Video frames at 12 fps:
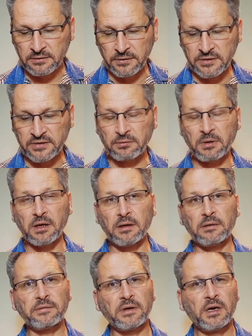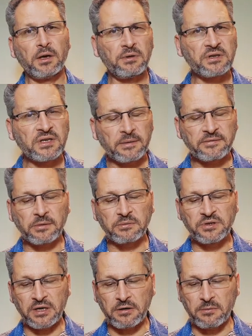verse 12, which comes from
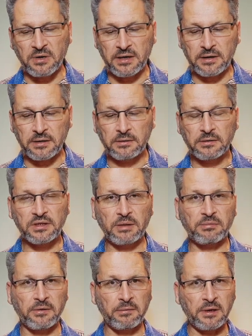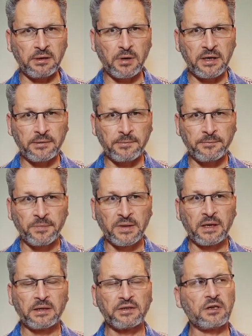Jeremiah chapter 31.
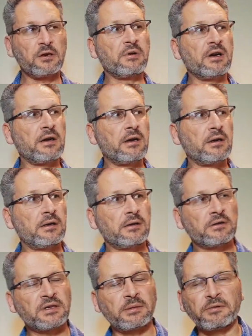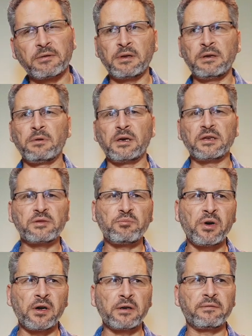Jeremiah chapter 31 is
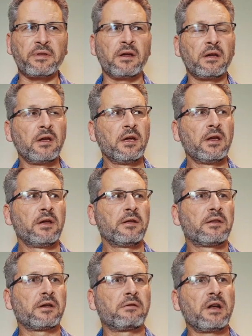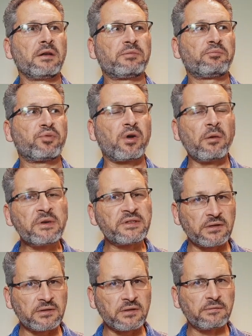part of the, the great
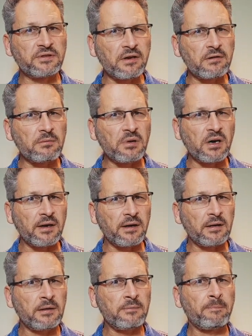promises of Jeremiah